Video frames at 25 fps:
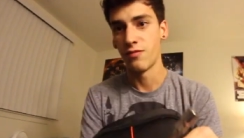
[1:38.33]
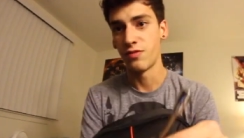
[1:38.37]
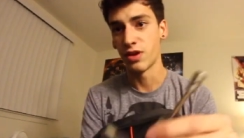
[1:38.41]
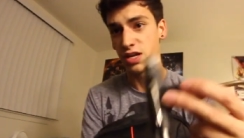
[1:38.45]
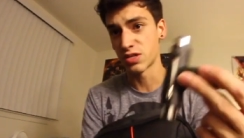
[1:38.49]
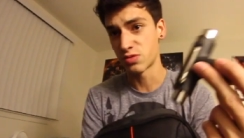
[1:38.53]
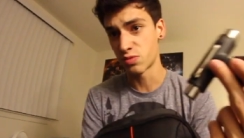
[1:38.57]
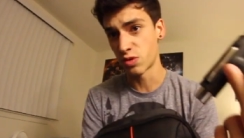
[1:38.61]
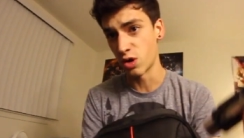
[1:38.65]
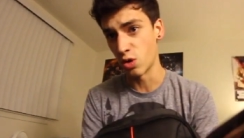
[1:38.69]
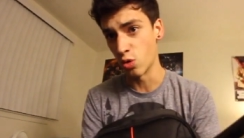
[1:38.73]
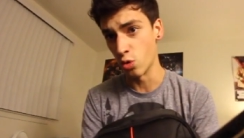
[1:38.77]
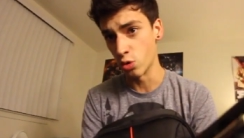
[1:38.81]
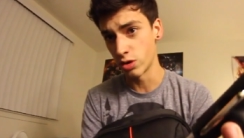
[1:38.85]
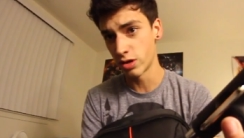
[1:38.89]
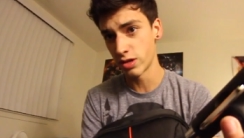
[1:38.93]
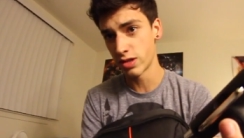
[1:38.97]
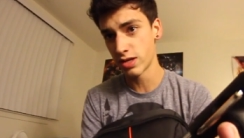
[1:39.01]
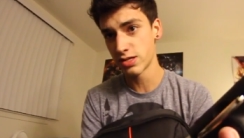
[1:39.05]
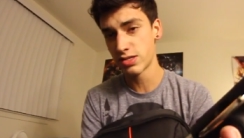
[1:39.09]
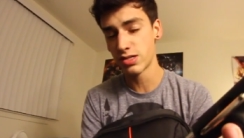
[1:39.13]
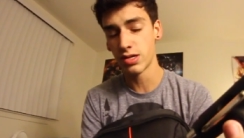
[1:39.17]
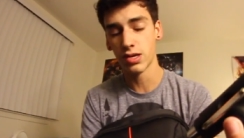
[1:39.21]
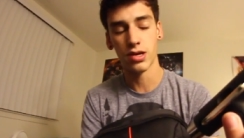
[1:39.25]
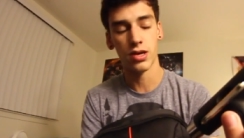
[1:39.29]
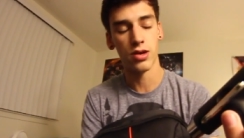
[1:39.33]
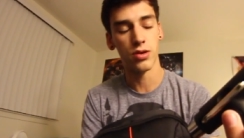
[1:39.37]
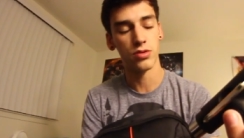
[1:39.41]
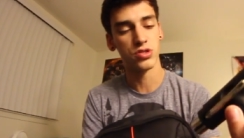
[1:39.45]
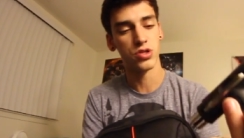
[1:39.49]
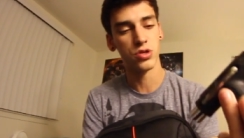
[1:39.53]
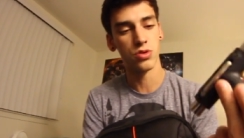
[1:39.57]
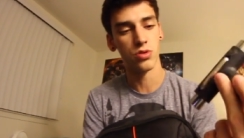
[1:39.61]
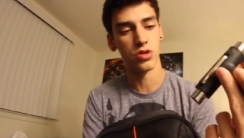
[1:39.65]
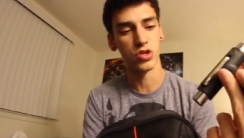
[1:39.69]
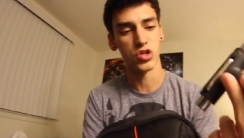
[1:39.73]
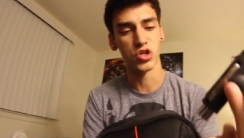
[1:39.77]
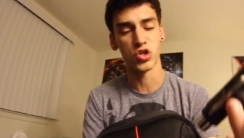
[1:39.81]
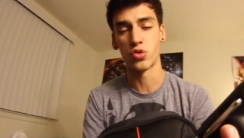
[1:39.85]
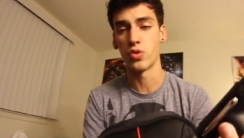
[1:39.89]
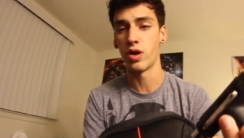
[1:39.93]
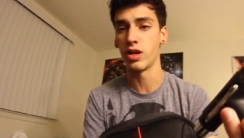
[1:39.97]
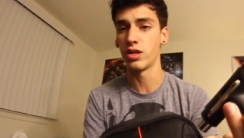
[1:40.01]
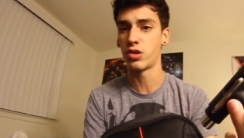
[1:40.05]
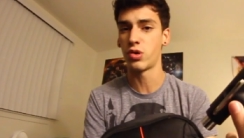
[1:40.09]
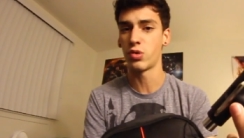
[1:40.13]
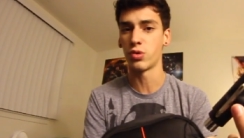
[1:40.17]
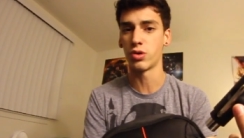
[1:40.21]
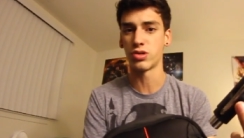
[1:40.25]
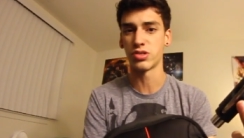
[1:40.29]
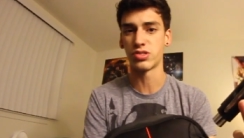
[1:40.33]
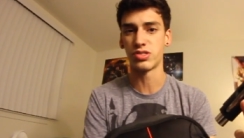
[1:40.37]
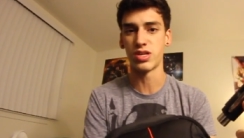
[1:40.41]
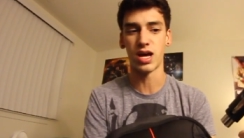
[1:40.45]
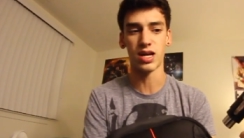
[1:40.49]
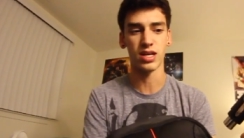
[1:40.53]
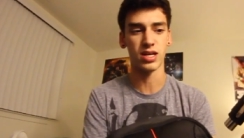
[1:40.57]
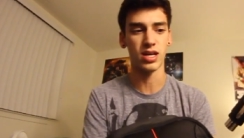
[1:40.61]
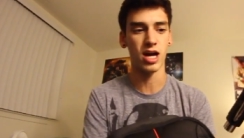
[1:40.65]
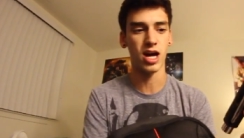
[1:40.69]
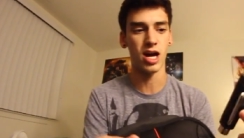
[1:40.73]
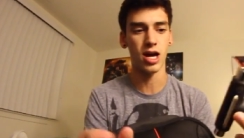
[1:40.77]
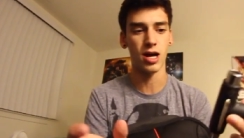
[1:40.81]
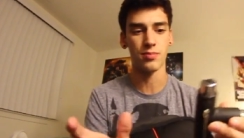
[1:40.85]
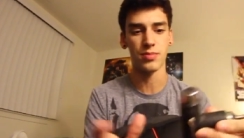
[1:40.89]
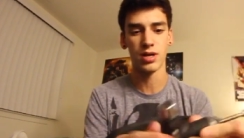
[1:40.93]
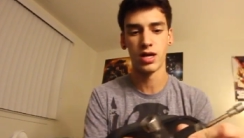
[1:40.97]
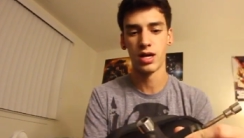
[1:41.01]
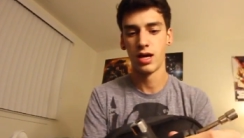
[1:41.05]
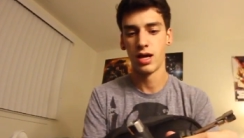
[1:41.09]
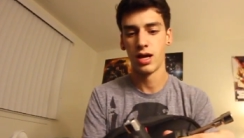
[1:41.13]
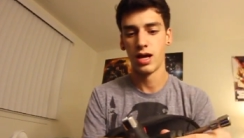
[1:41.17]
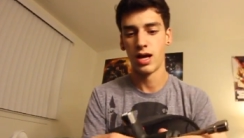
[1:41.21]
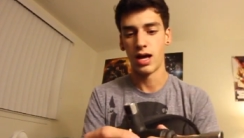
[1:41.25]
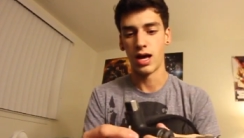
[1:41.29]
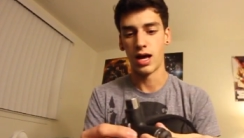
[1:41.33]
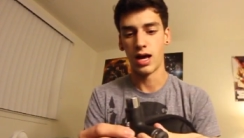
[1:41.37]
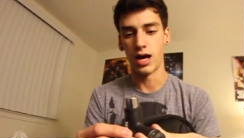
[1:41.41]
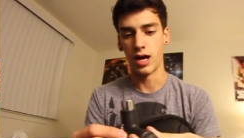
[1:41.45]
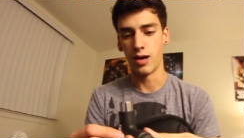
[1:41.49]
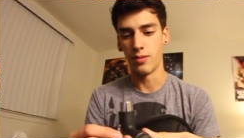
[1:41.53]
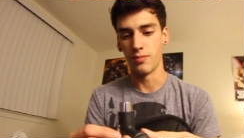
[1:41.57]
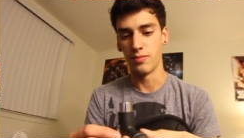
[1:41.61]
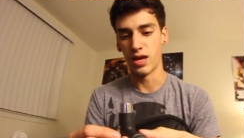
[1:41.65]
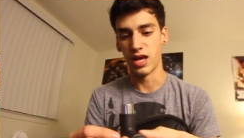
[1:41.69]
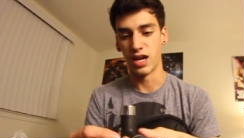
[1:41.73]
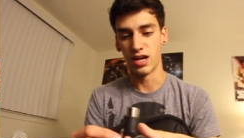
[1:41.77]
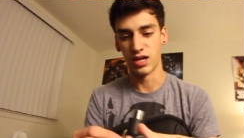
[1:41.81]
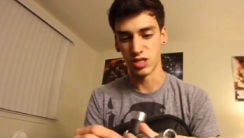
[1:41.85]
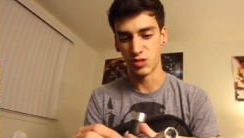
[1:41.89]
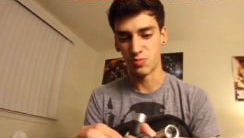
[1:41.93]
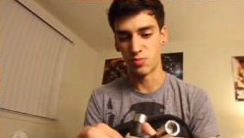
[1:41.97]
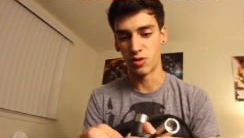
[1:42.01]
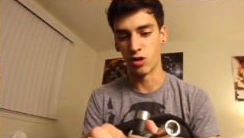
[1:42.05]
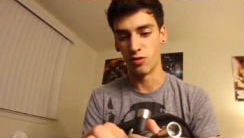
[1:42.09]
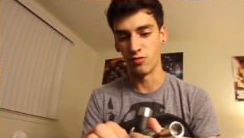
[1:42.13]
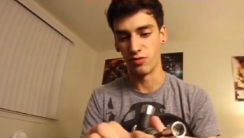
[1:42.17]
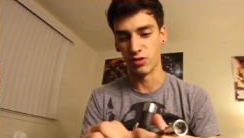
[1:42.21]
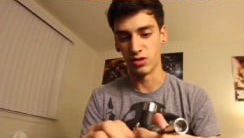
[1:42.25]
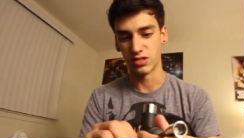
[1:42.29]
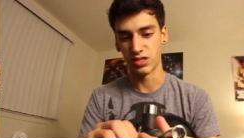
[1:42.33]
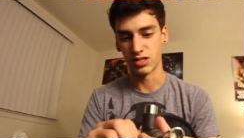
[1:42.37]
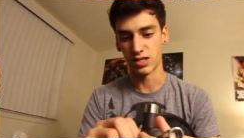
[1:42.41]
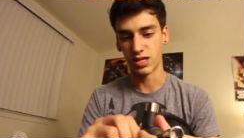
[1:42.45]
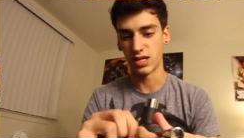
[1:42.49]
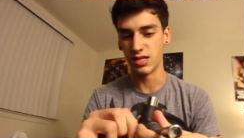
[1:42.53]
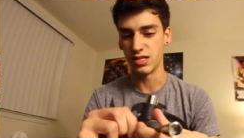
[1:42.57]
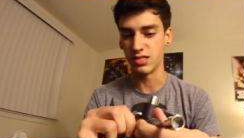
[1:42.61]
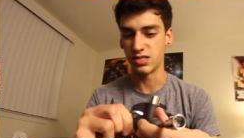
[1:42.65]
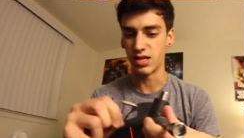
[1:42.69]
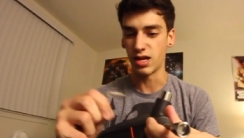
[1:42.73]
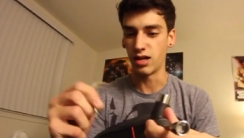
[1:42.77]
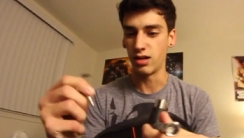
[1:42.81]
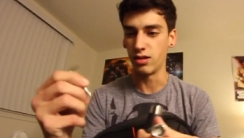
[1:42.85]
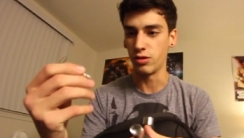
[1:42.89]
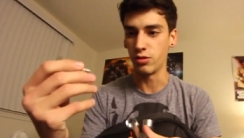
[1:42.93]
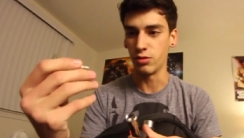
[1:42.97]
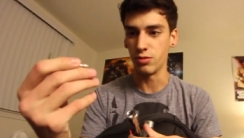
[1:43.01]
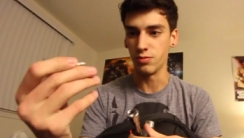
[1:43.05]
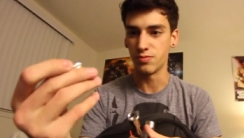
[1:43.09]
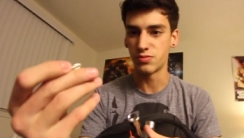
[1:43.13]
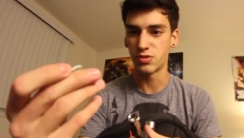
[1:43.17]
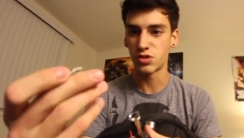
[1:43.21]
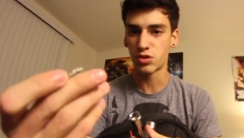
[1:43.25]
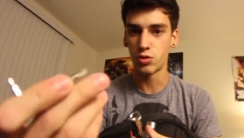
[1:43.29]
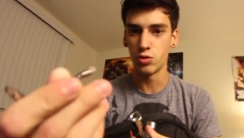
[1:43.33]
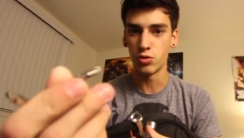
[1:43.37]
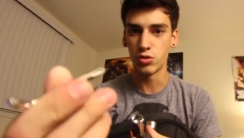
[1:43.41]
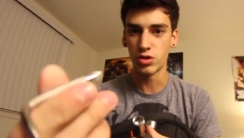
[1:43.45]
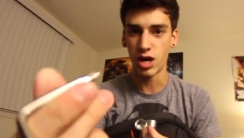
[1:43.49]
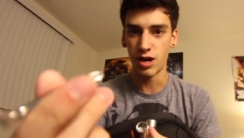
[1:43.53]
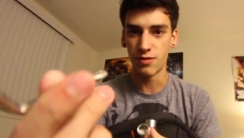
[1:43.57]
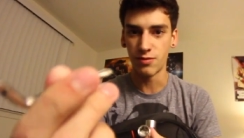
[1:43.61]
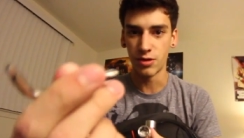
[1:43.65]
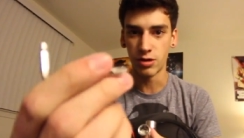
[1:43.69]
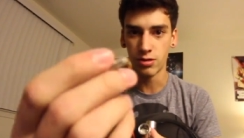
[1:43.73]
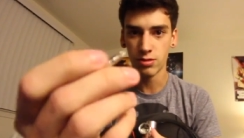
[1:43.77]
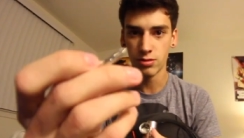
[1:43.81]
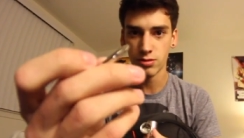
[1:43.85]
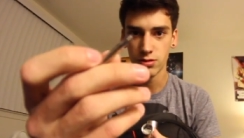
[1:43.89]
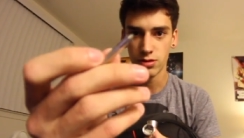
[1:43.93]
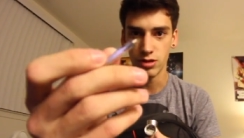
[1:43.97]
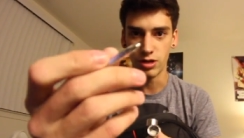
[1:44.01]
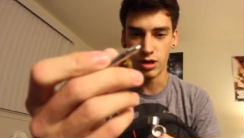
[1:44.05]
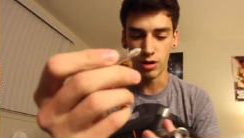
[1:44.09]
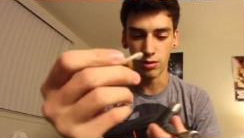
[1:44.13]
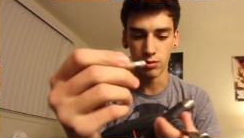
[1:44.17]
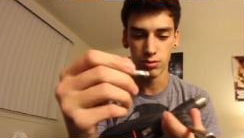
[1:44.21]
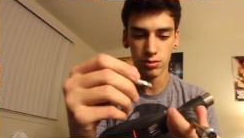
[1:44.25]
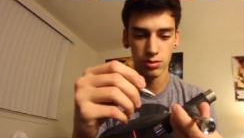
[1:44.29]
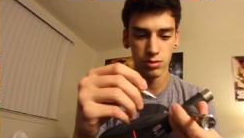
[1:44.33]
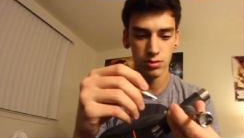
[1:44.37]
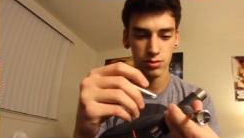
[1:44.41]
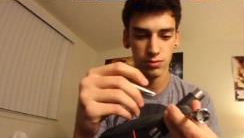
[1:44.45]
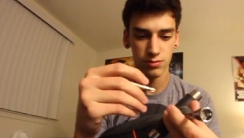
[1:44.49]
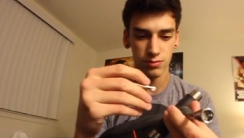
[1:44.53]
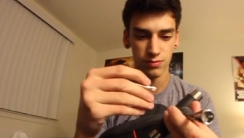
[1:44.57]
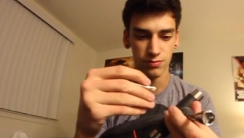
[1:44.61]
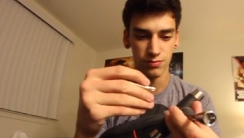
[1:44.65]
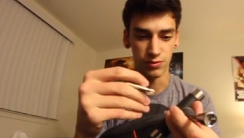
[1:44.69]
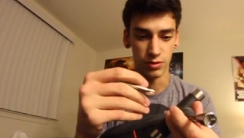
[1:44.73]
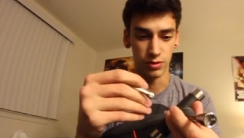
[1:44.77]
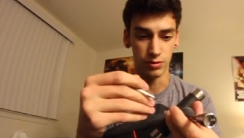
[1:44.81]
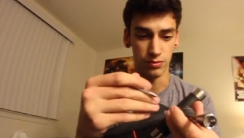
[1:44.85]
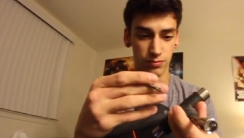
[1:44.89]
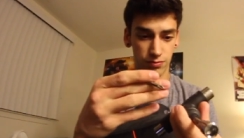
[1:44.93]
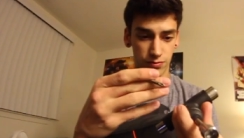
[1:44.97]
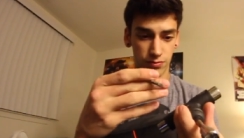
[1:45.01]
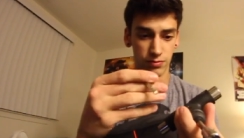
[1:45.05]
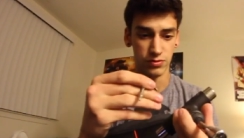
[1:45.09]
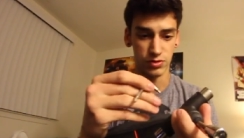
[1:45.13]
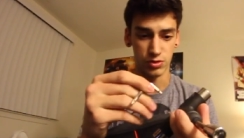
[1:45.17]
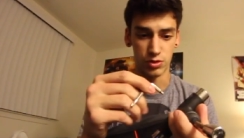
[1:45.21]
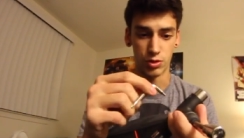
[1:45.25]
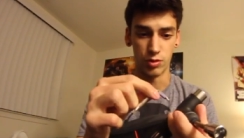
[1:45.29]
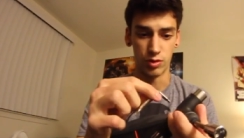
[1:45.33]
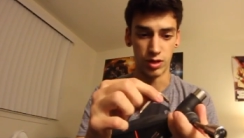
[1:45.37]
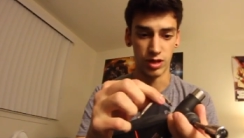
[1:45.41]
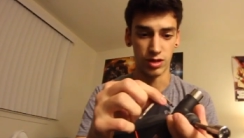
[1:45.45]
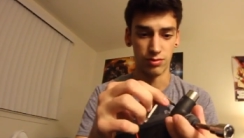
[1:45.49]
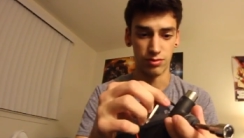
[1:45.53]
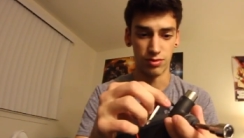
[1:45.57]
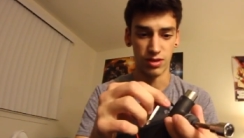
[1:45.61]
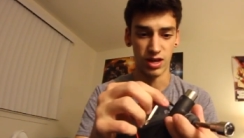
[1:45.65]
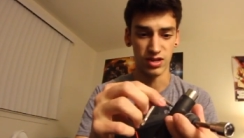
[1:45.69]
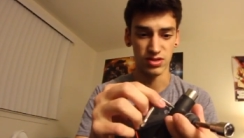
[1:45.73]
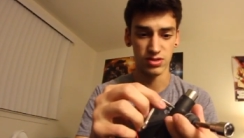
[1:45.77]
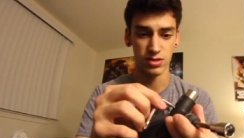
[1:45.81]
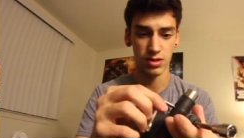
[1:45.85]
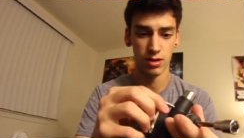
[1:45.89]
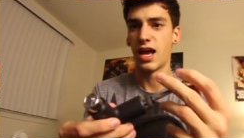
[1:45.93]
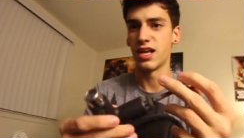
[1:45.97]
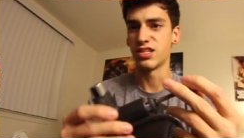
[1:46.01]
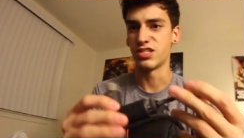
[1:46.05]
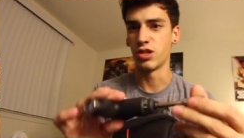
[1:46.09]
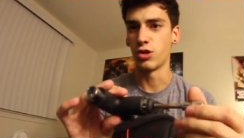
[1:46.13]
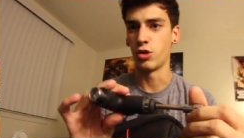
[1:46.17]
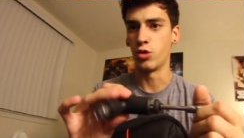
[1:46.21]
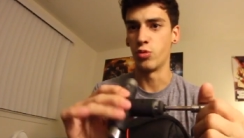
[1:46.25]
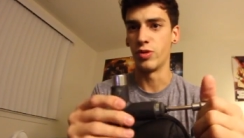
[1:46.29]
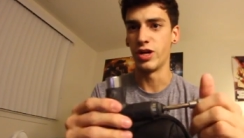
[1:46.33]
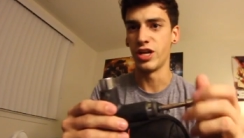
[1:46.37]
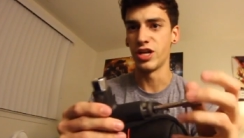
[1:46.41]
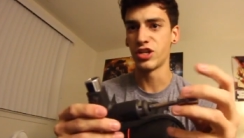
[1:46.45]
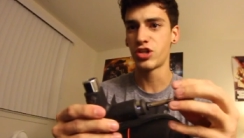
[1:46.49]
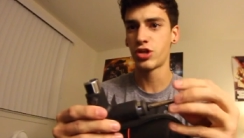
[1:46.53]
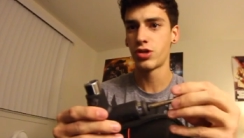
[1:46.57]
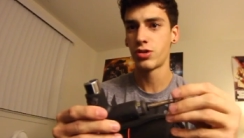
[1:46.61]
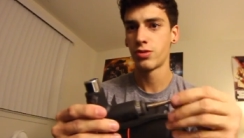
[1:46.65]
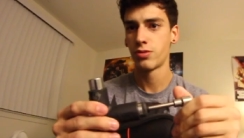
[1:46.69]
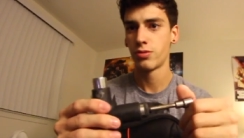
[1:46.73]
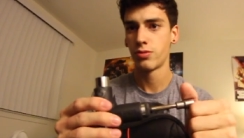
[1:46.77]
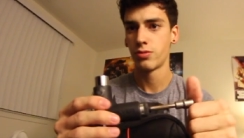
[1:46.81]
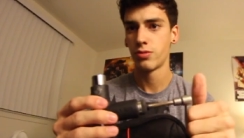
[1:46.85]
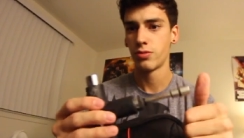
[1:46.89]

If you guys want to order this, you can go to theshredquarters.com, and it is perfect. It's got a little screwdriver, you know, for screwing things. Has a little wrench